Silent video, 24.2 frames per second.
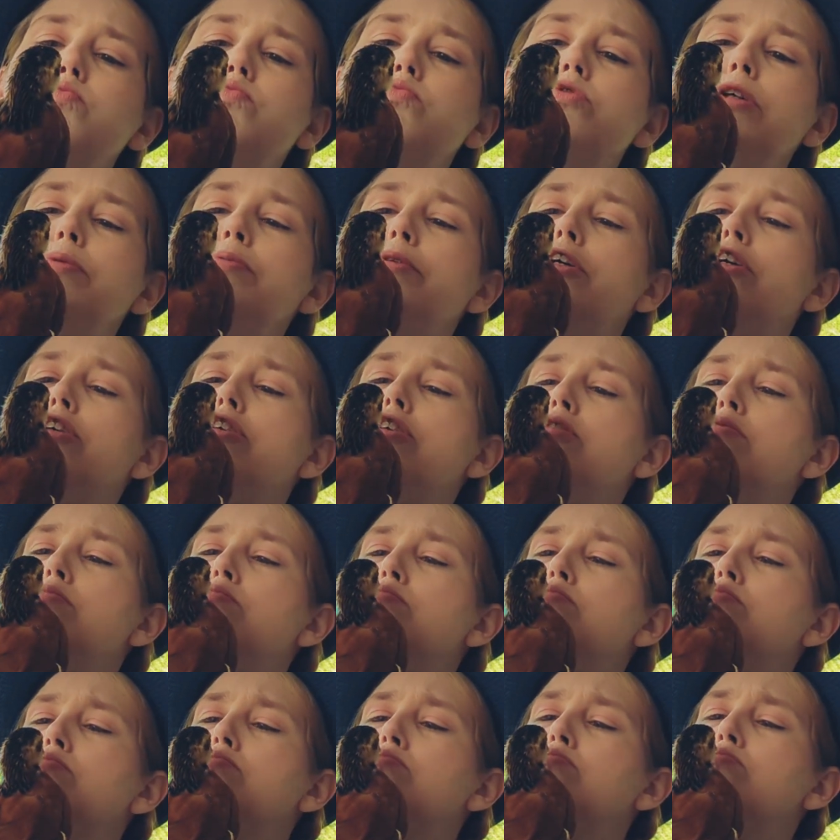Give me a kissy.
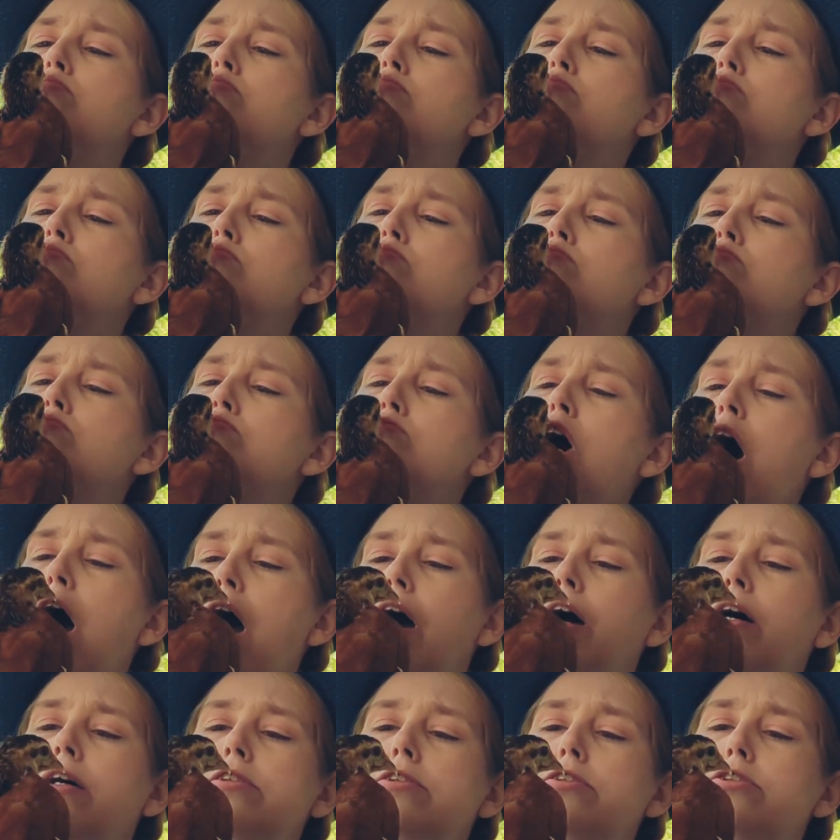
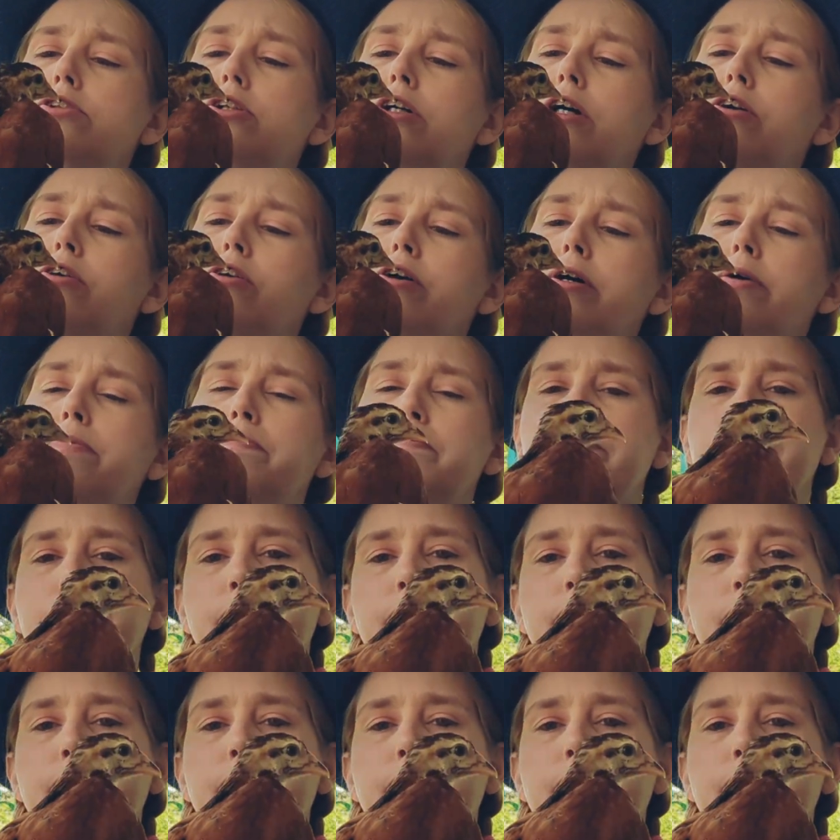Good girl.